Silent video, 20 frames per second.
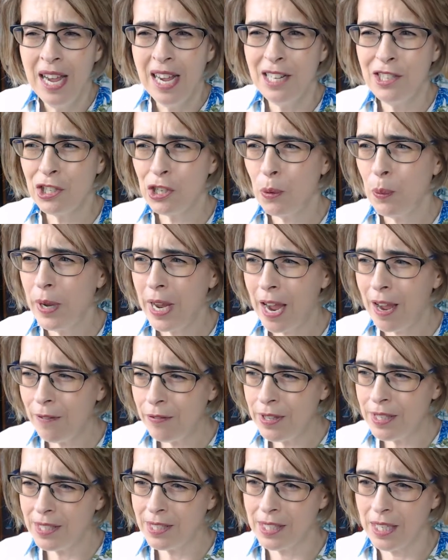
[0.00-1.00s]
And so we have
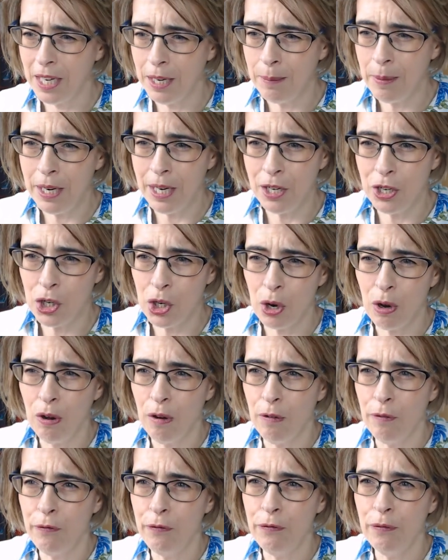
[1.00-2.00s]
this image
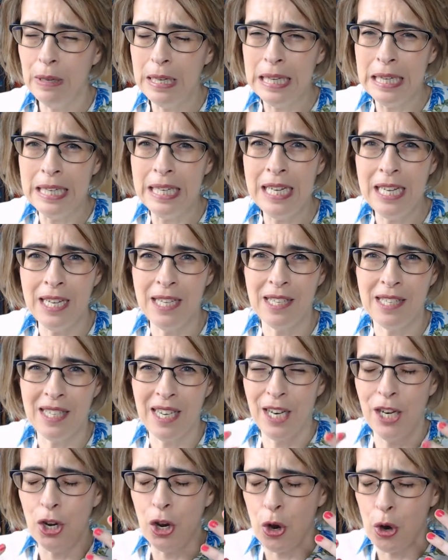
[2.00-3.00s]
of Lise
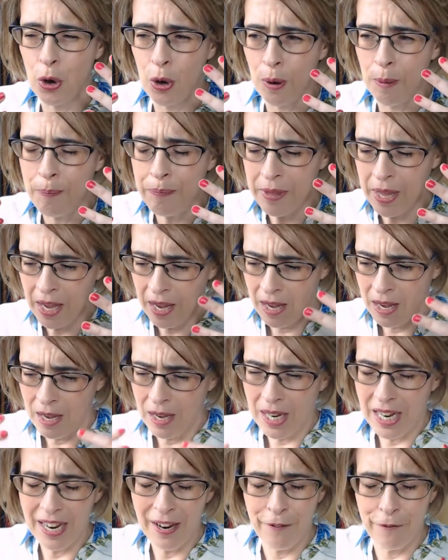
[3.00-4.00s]
in her
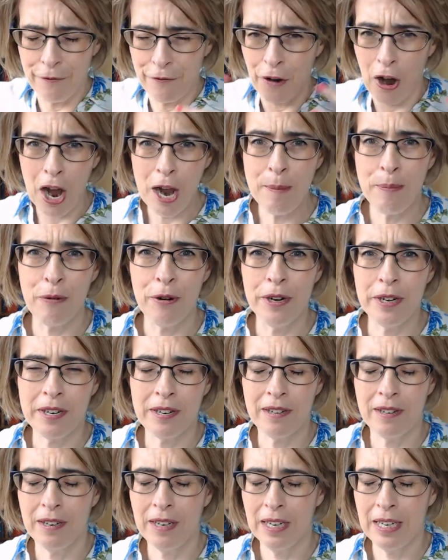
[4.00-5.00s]
vibrant,
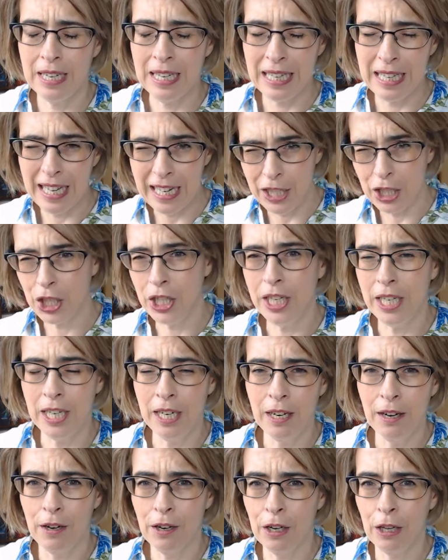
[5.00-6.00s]

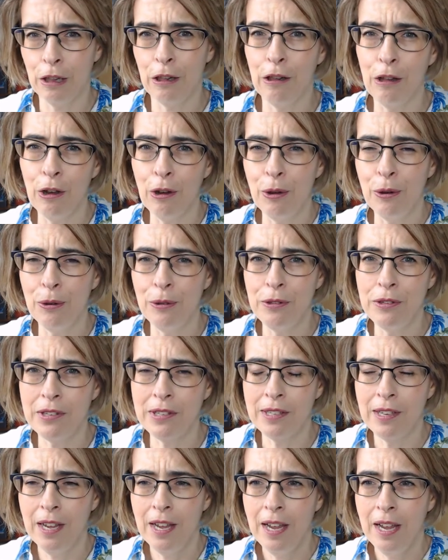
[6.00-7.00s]
clashing
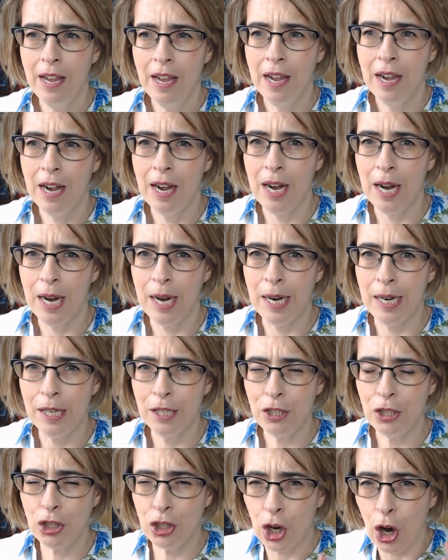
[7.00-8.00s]
clothes, Uh,
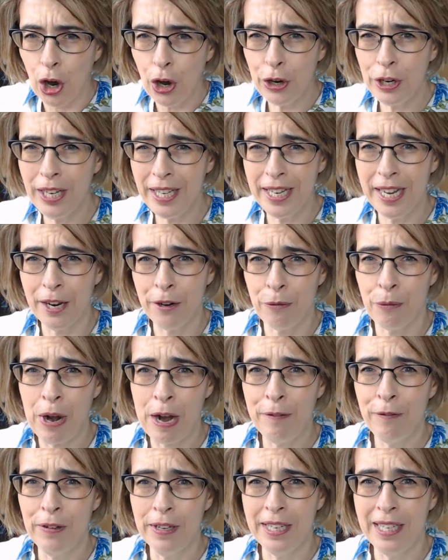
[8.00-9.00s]
totally
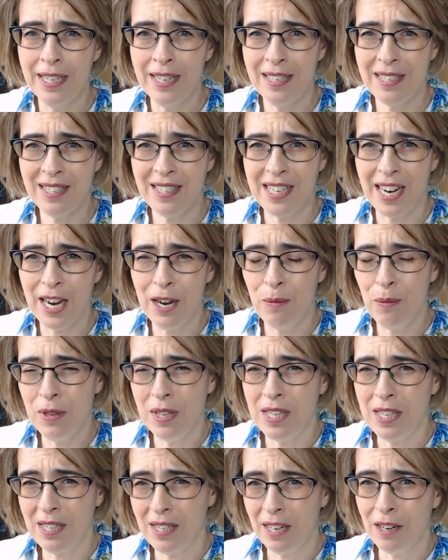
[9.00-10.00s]
unraveling, staying with
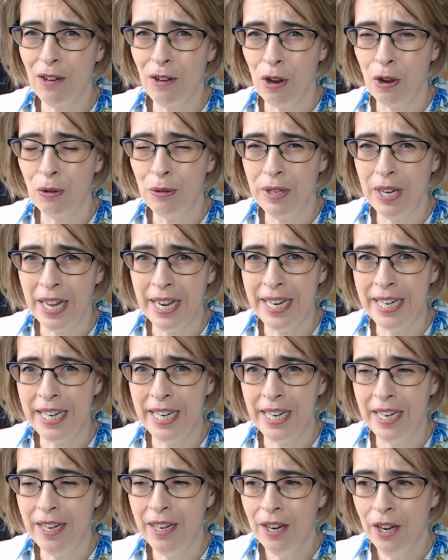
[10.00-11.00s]
this little old
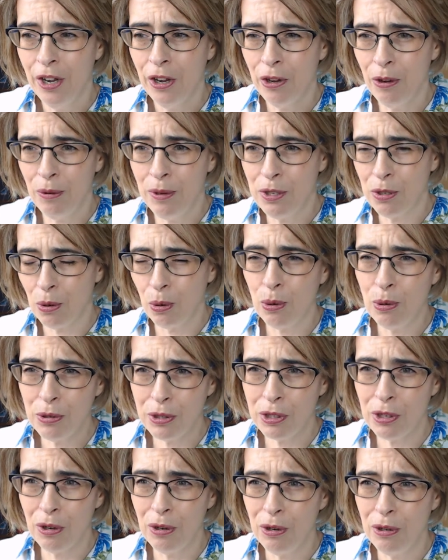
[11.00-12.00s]
lady who is
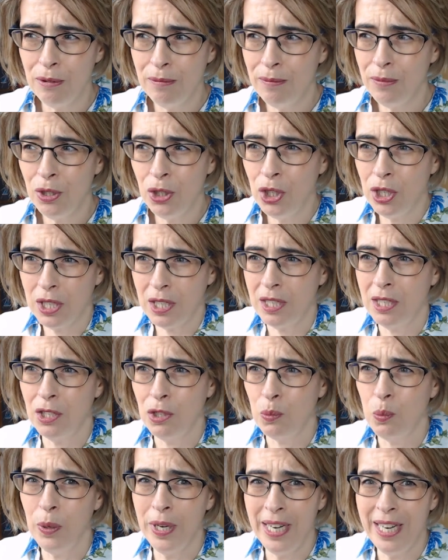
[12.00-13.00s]
also just
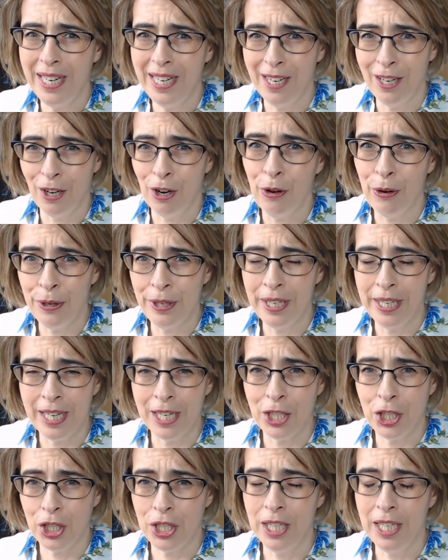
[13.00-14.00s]
as weird and lonely
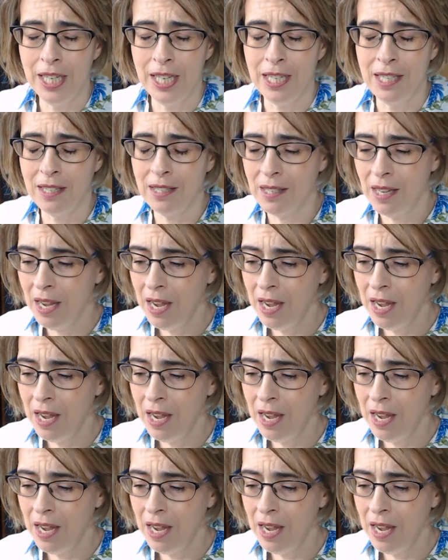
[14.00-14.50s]
as she is.